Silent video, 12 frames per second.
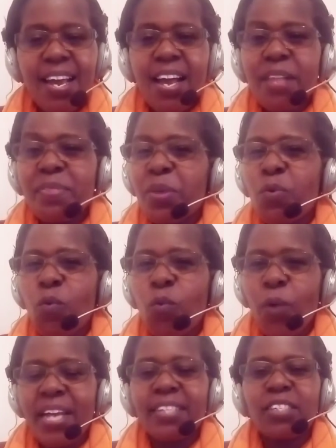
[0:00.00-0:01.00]
And they
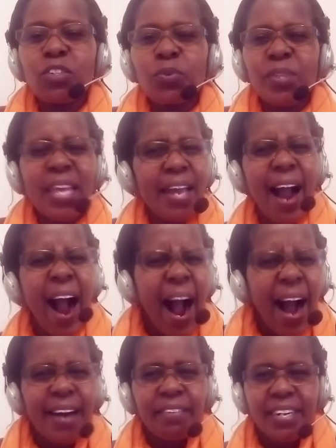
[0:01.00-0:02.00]
went, they
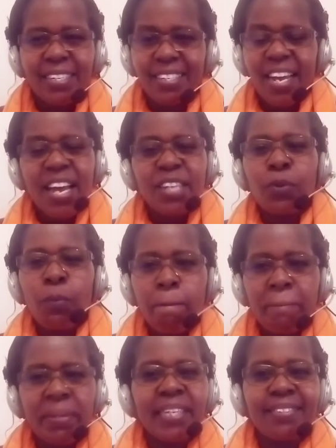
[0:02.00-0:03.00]
hurried to
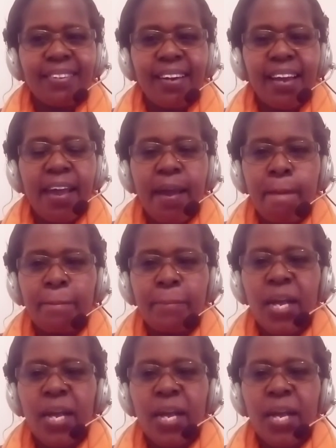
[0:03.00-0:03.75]
Bethlehem,